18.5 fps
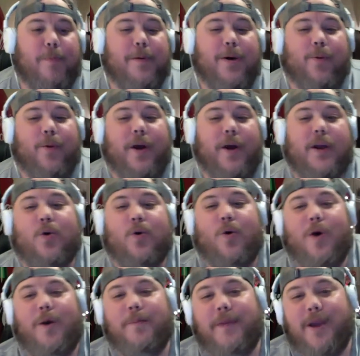but what
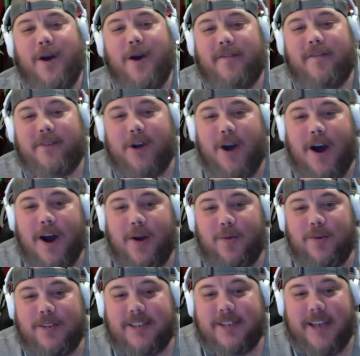caught me off
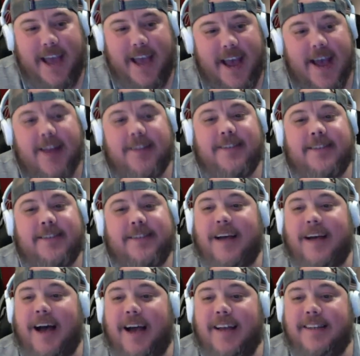guard was they had
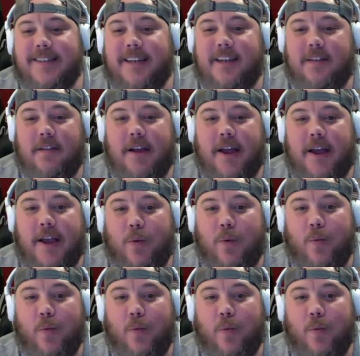sizing like